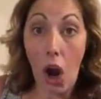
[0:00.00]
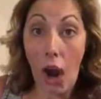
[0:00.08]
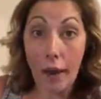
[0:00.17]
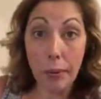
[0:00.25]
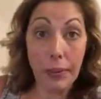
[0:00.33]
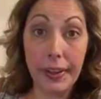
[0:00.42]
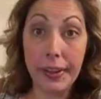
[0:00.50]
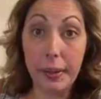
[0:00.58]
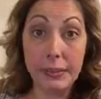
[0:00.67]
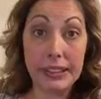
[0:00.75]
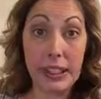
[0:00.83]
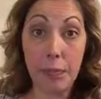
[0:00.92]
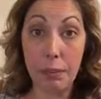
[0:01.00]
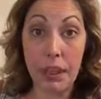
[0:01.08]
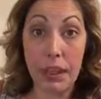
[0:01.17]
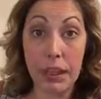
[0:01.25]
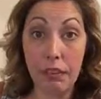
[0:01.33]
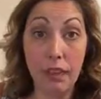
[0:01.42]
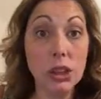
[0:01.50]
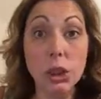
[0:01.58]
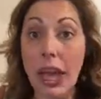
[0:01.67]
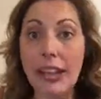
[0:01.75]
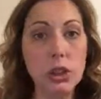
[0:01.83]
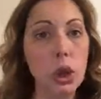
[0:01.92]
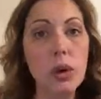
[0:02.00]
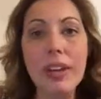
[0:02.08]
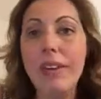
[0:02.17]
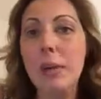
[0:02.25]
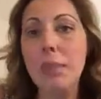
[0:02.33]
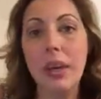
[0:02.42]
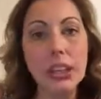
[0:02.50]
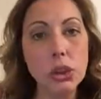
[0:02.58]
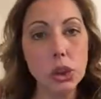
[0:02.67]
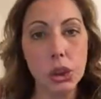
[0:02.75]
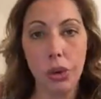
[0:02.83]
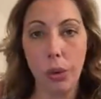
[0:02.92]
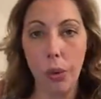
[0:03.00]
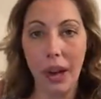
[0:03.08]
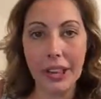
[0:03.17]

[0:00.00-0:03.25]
I end up skipping lunch and don't even mean to.